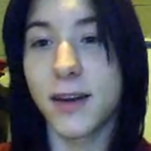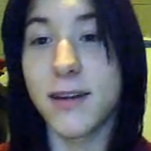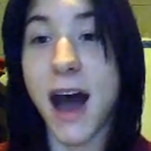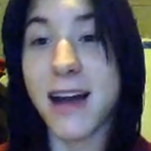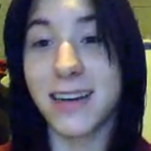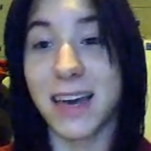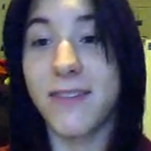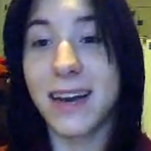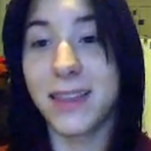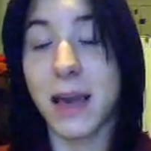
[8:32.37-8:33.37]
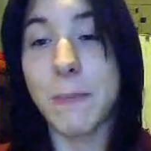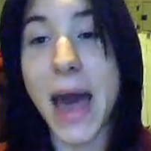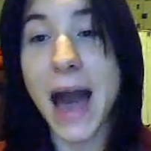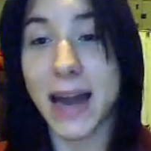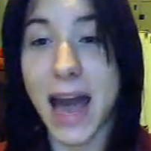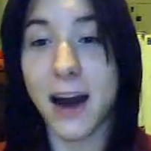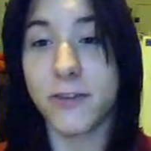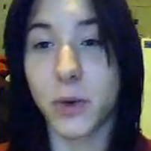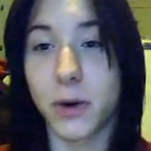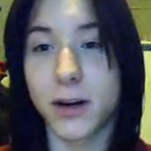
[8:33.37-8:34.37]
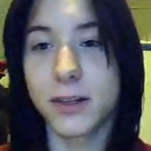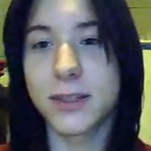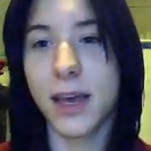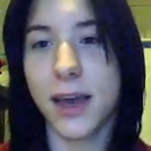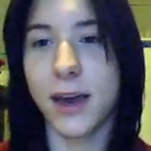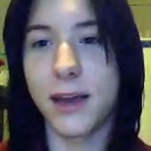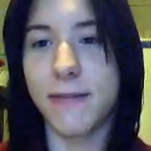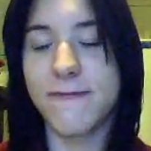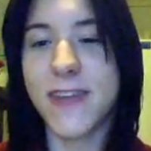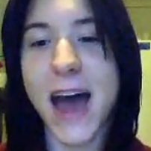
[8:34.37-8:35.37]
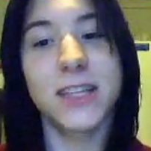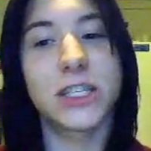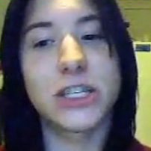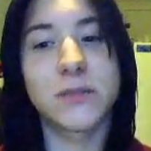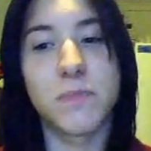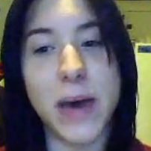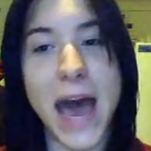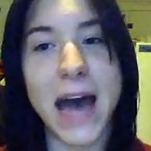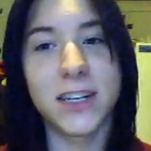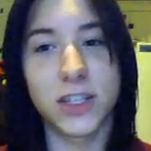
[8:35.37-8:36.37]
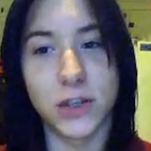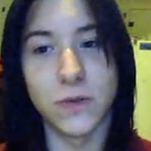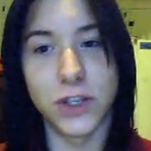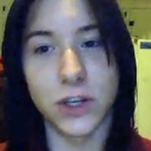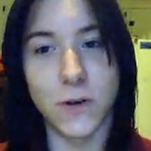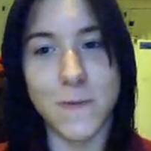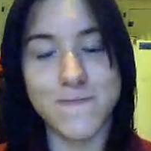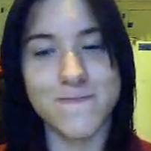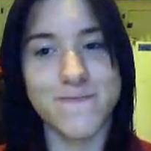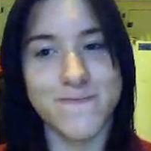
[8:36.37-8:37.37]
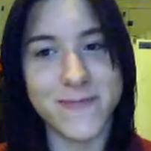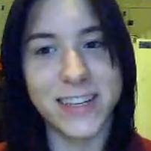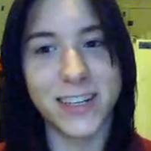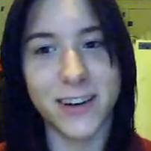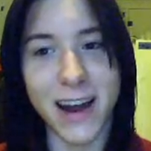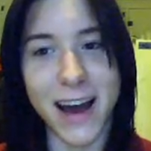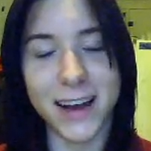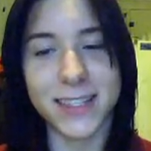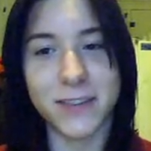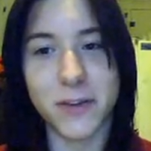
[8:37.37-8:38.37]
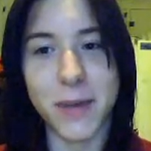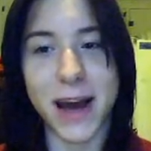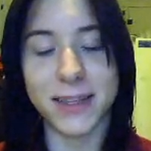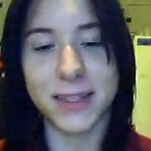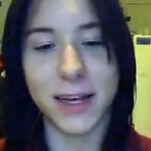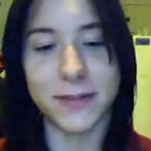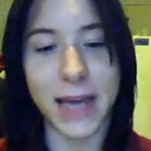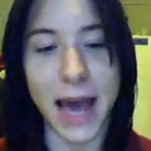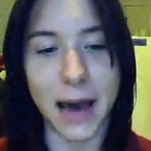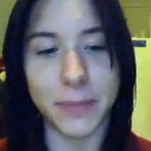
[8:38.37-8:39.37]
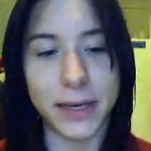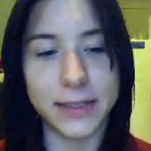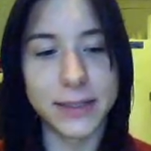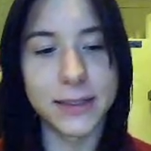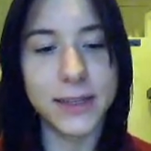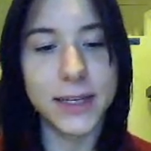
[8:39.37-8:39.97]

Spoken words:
not give anything back afterwards. And that's just bad juju. You're asking for bad stuff to happen.